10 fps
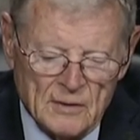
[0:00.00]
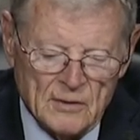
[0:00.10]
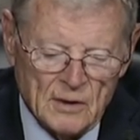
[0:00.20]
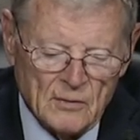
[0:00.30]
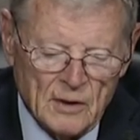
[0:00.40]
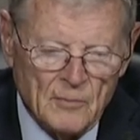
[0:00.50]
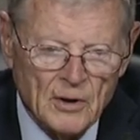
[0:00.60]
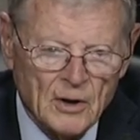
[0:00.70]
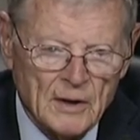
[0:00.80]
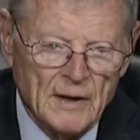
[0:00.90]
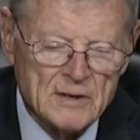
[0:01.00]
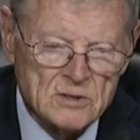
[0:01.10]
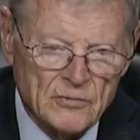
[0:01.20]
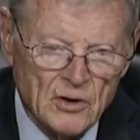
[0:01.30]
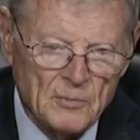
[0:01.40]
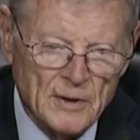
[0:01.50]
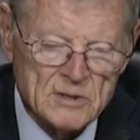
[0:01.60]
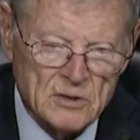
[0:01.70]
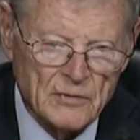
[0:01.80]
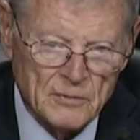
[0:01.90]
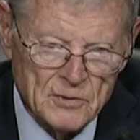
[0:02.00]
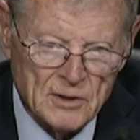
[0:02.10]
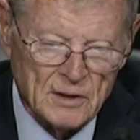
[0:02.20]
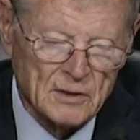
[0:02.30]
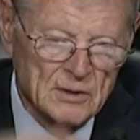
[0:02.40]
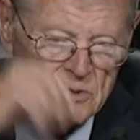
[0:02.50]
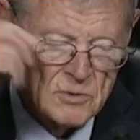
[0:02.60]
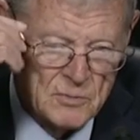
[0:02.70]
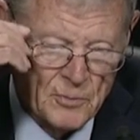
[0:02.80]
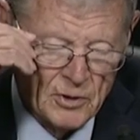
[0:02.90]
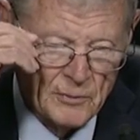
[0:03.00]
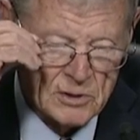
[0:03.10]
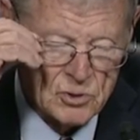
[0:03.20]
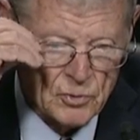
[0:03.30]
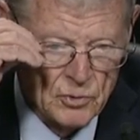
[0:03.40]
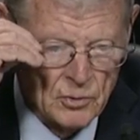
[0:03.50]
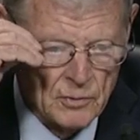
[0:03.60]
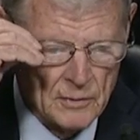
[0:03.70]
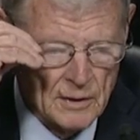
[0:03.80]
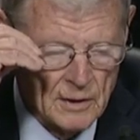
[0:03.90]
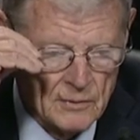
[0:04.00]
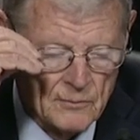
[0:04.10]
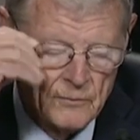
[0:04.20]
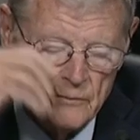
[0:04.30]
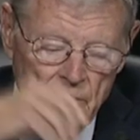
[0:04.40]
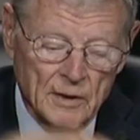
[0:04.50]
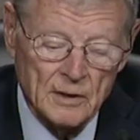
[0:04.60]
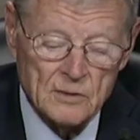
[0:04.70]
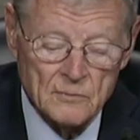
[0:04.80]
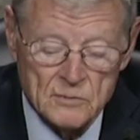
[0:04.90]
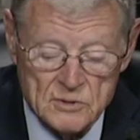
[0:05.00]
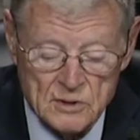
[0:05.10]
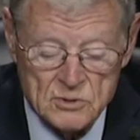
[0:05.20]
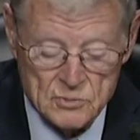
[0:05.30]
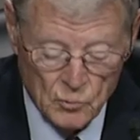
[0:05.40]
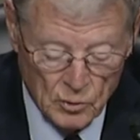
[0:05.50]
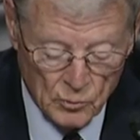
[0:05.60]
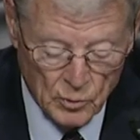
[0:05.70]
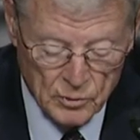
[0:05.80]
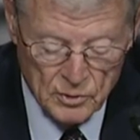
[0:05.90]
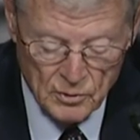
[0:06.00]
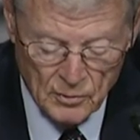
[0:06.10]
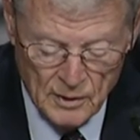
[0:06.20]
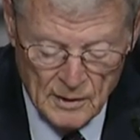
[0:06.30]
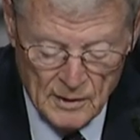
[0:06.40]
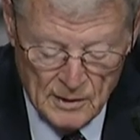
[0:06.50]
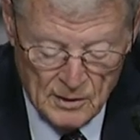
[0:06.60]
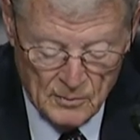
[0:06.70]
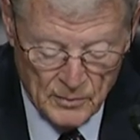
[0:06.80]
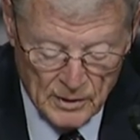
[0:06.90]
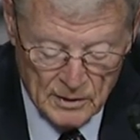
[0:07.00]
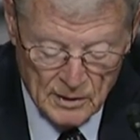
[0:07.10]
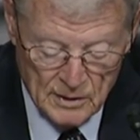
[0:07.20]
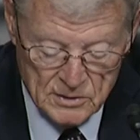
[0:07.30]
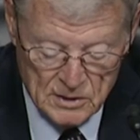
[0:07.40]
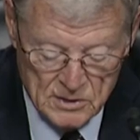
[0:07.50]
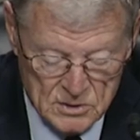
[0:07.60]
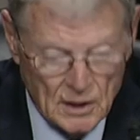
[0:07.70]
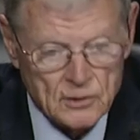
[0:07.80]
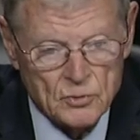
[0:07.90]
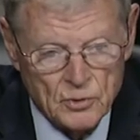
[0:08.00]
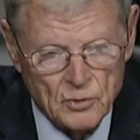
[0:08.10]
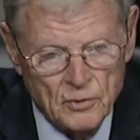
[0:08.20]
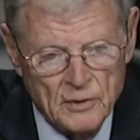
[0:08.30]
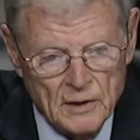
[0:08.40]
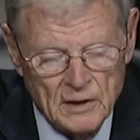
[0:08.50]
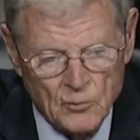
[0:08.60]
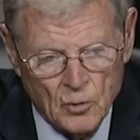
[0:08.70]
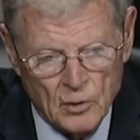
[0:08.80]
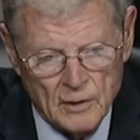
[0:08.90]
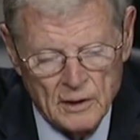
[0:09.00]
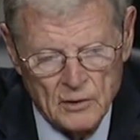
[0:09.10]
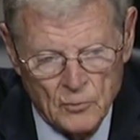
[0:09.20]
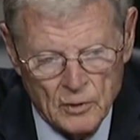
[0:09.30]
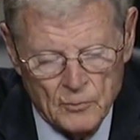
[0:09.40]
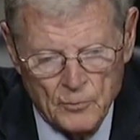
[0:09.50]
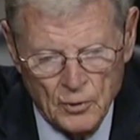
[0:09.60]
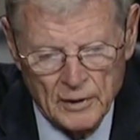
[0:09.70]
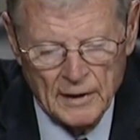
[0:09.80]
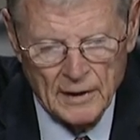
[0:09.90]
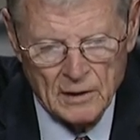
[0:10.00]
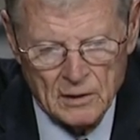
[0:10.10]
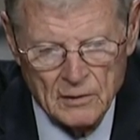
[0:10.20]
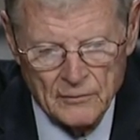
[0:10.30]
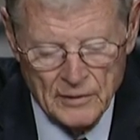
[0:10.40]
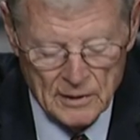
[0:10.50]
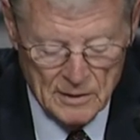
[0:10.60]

that America has the very best of everything. And this is pretty much true back since World War II. But it's not true anymore. And we're pulling out of